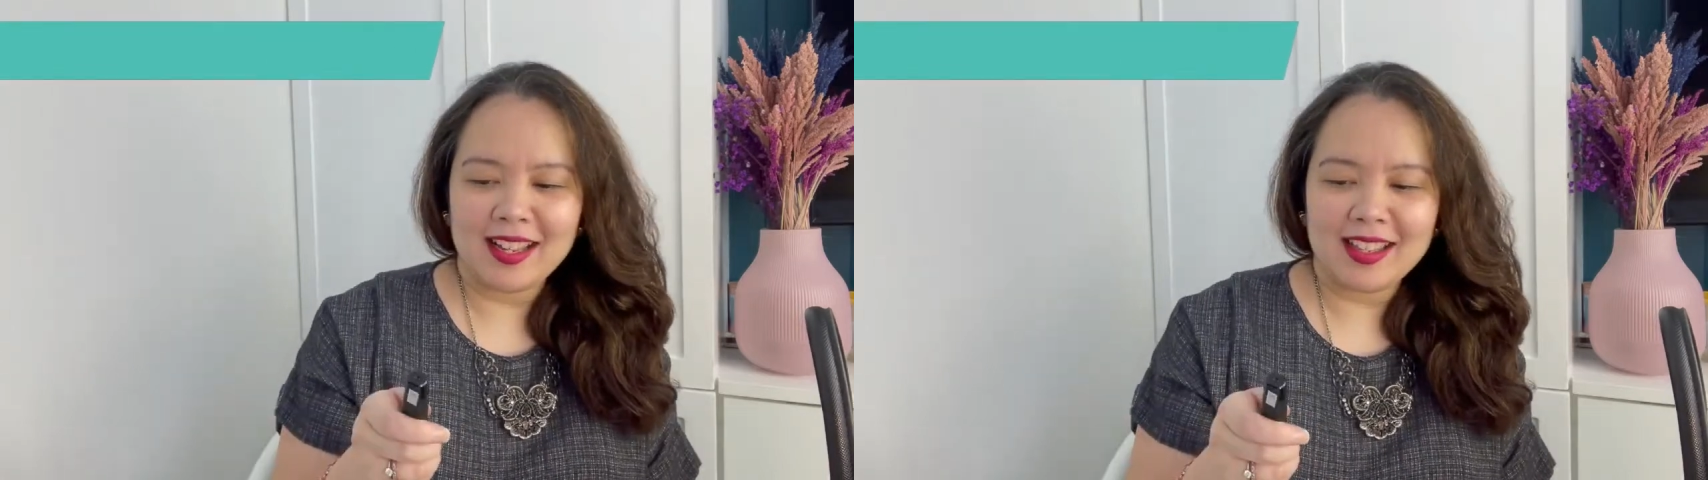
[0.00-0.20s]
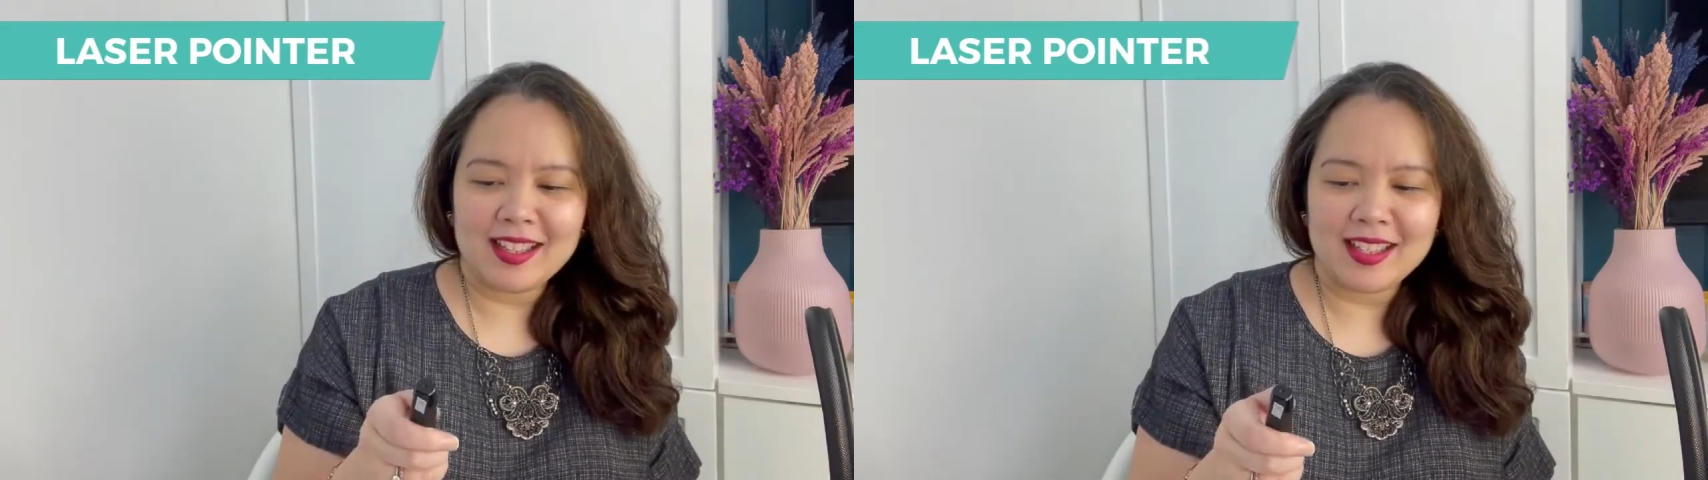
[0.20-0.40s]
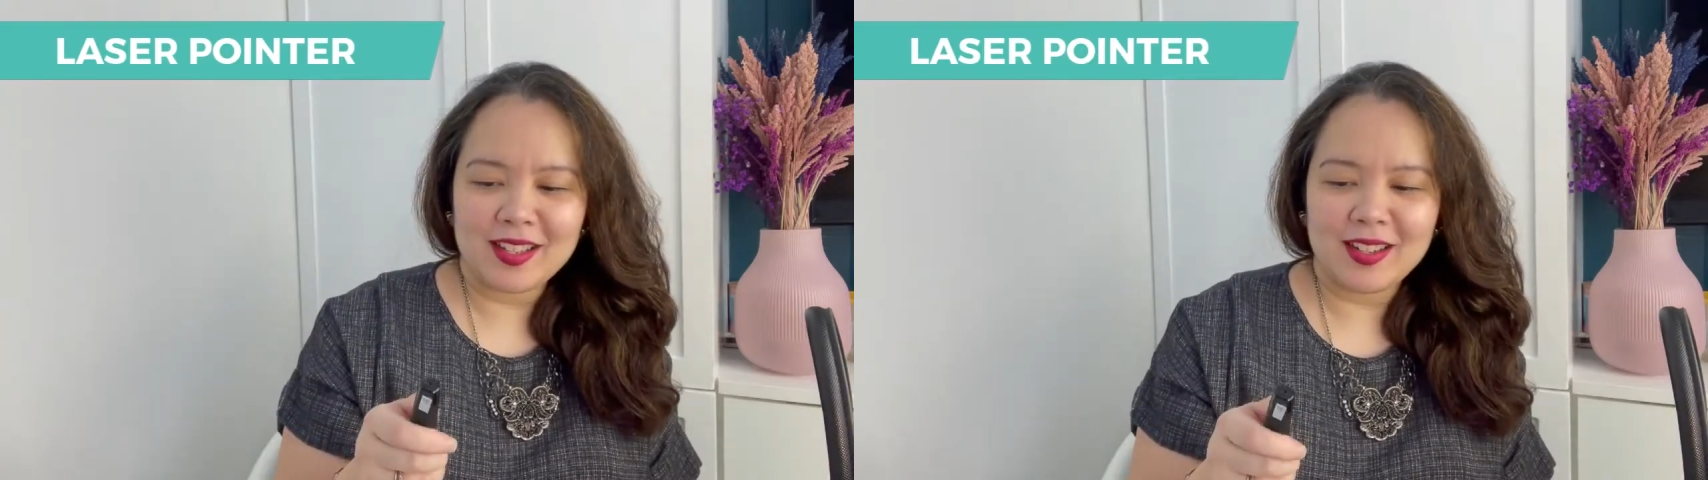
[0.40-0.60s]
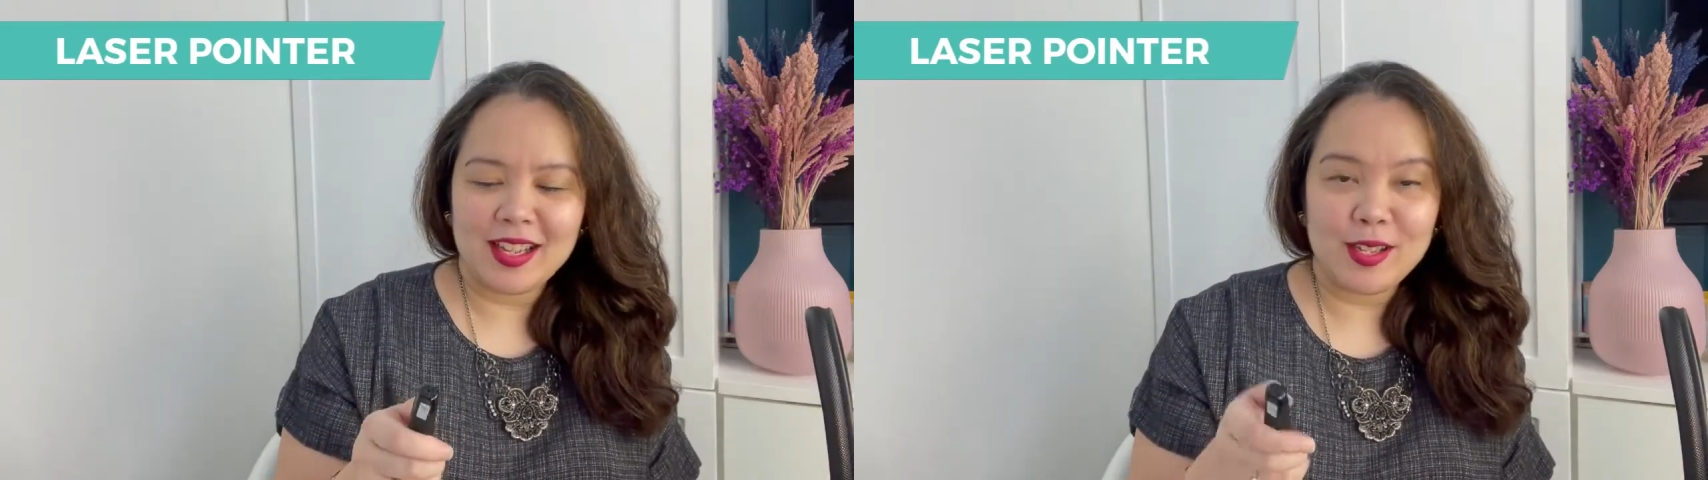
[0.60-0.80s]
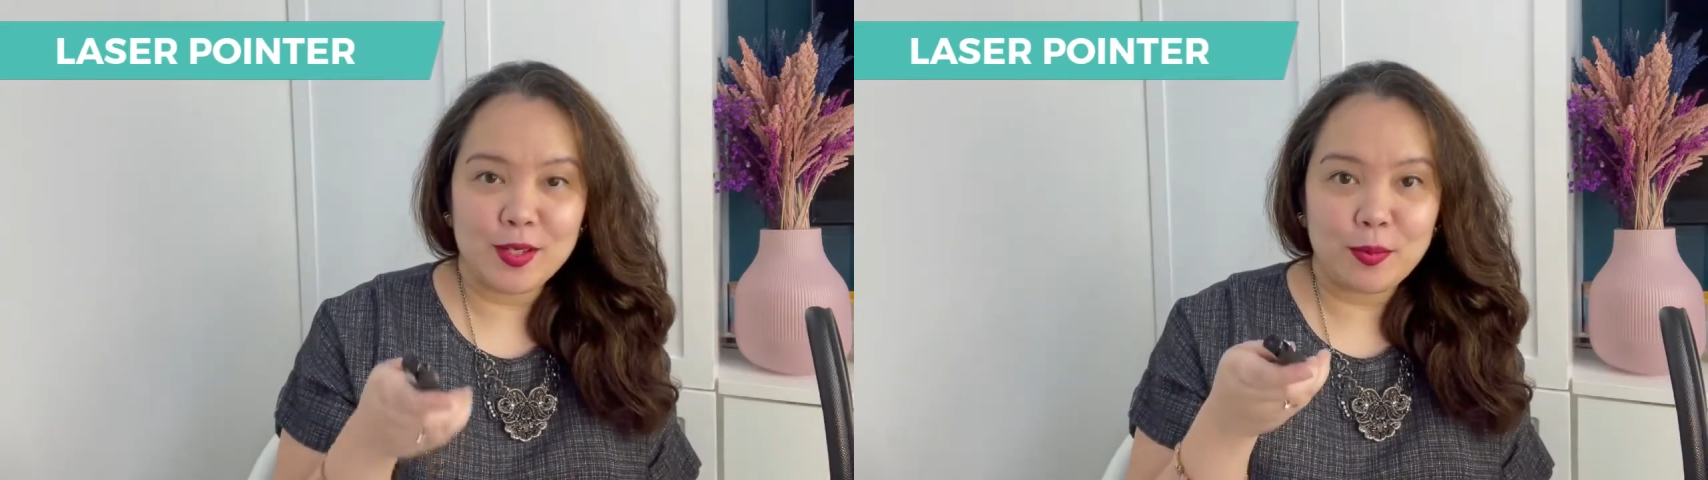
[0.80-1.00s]
This is our
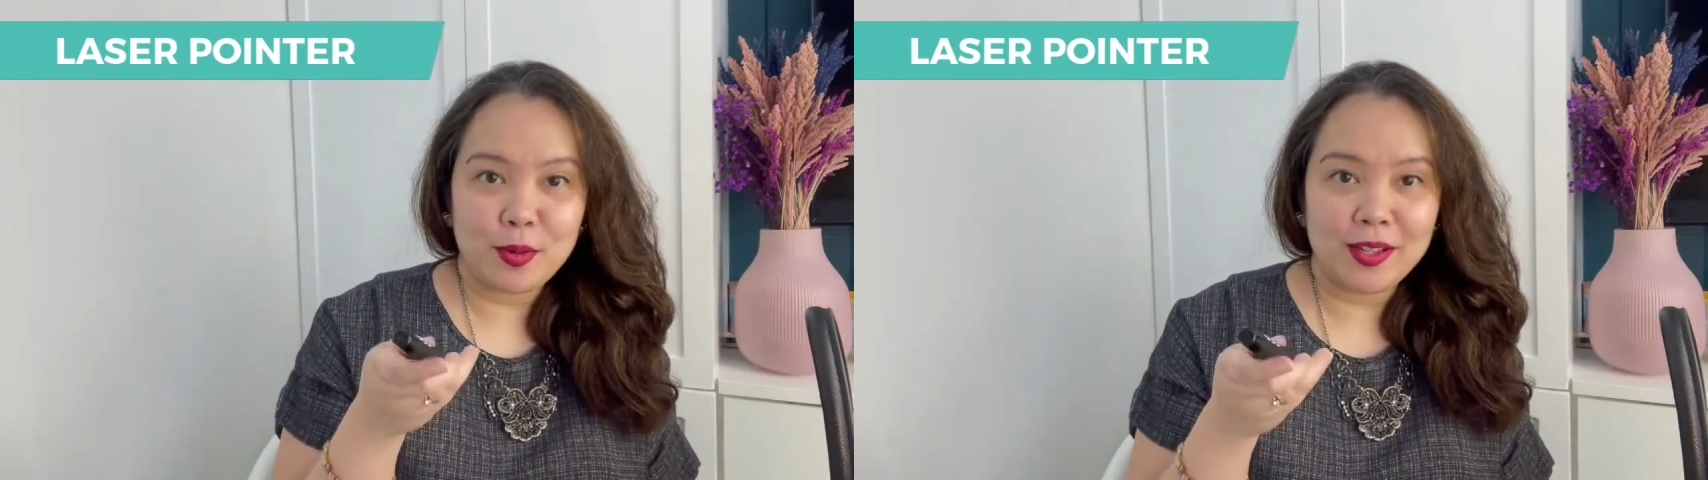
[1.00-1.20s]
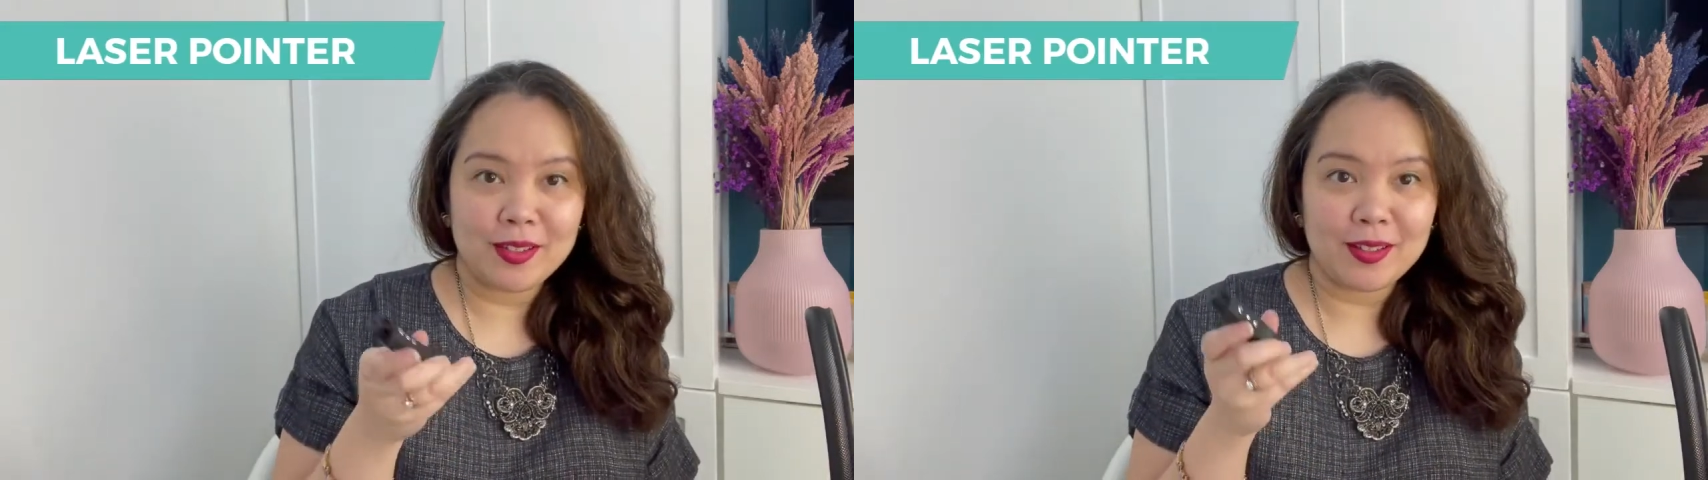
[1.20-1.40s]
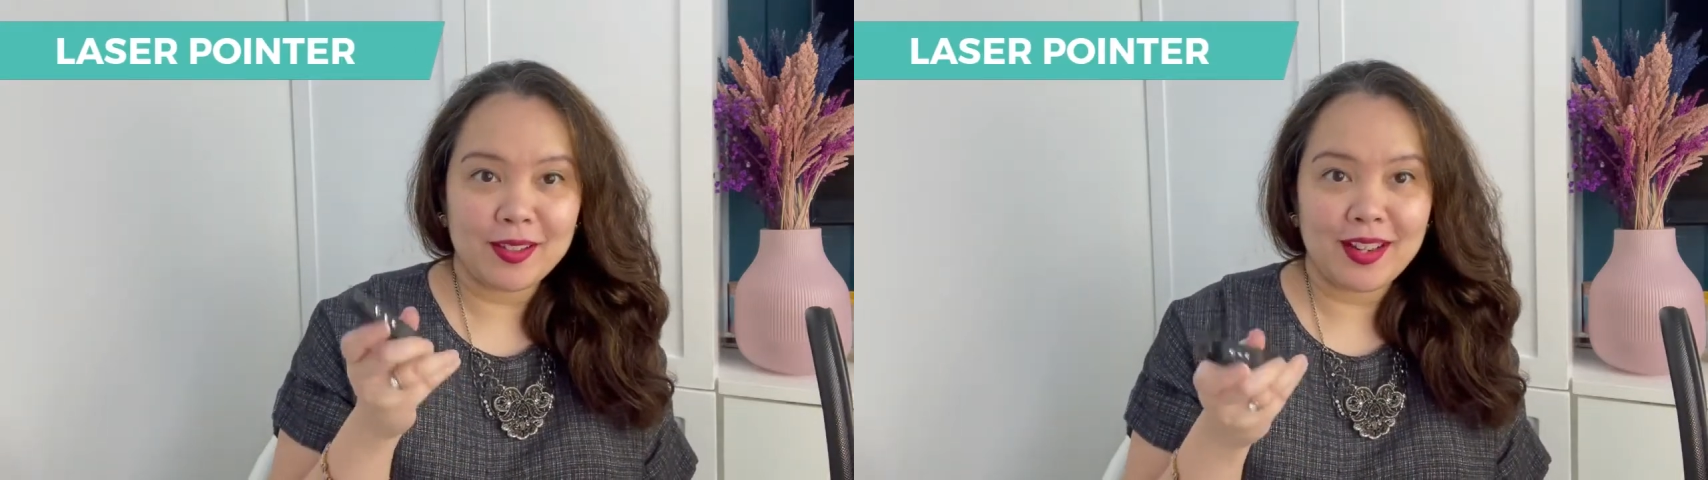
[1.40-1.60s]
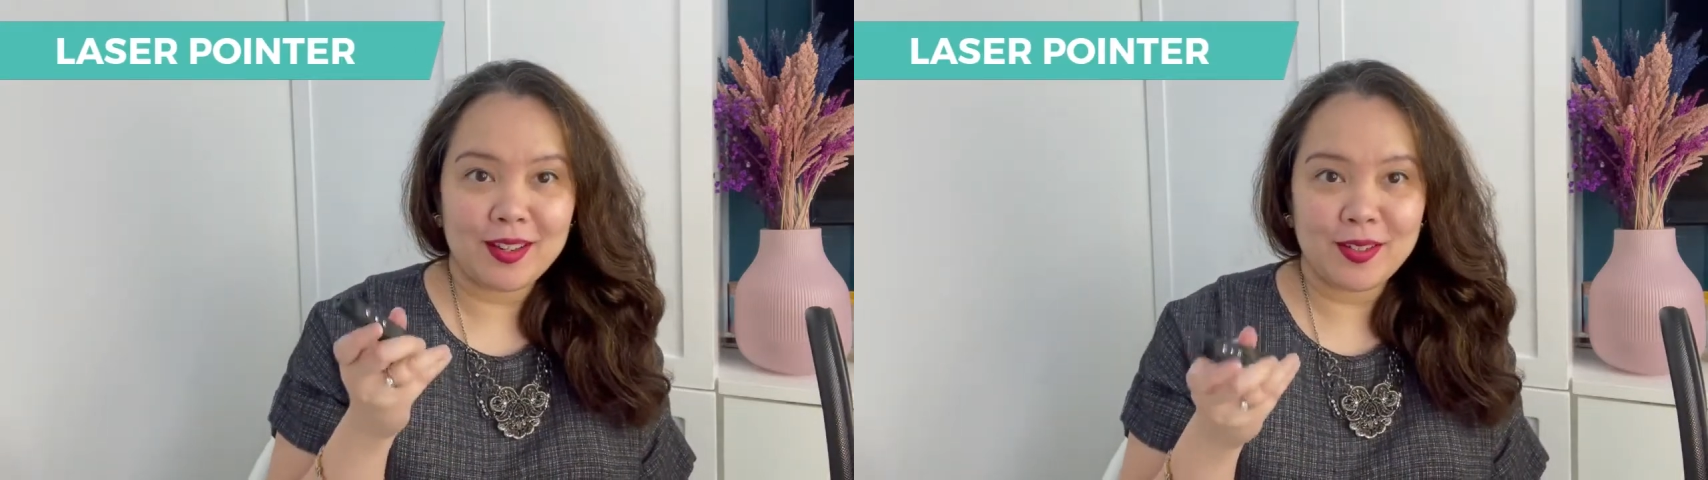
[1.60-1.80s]
laser pointer and